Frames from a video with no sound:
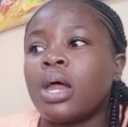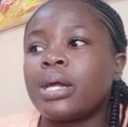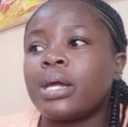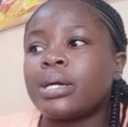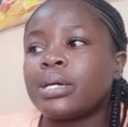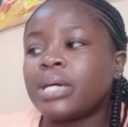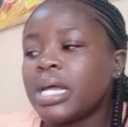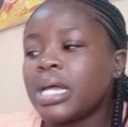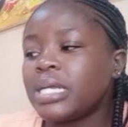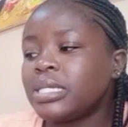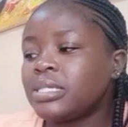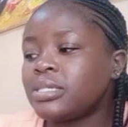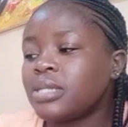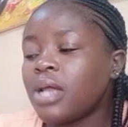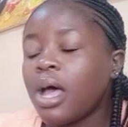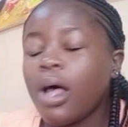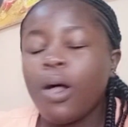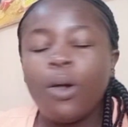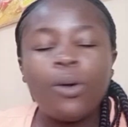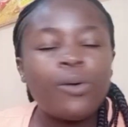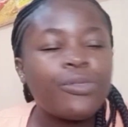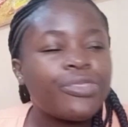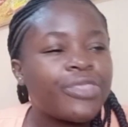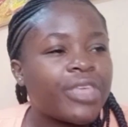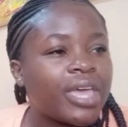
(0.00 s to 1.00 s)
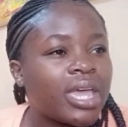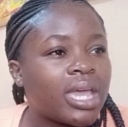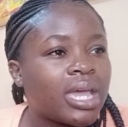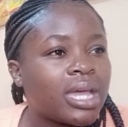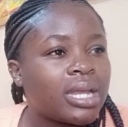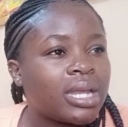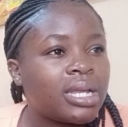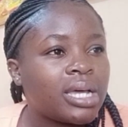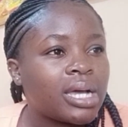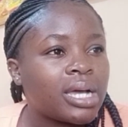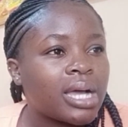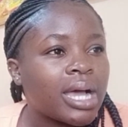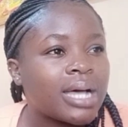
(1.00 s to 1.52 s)
right now the
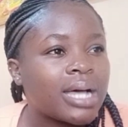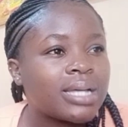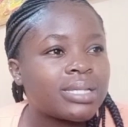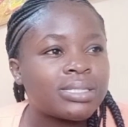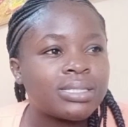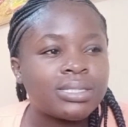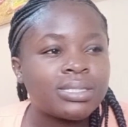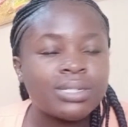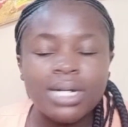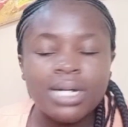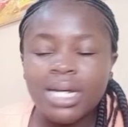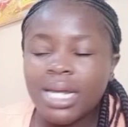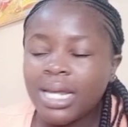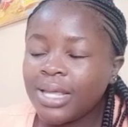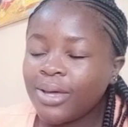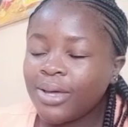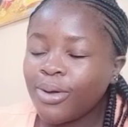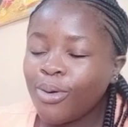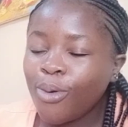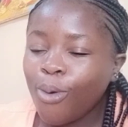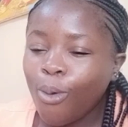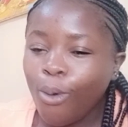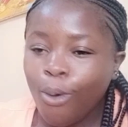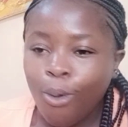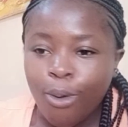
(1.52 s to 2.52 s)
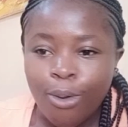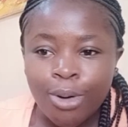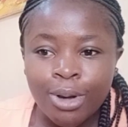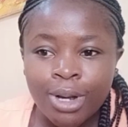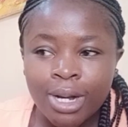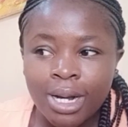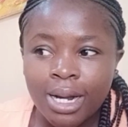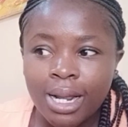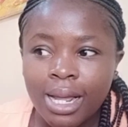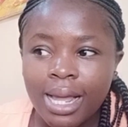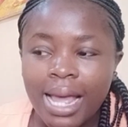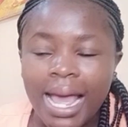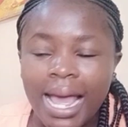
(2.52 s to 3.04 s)
headache has really
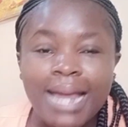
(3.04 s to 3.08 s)
gone.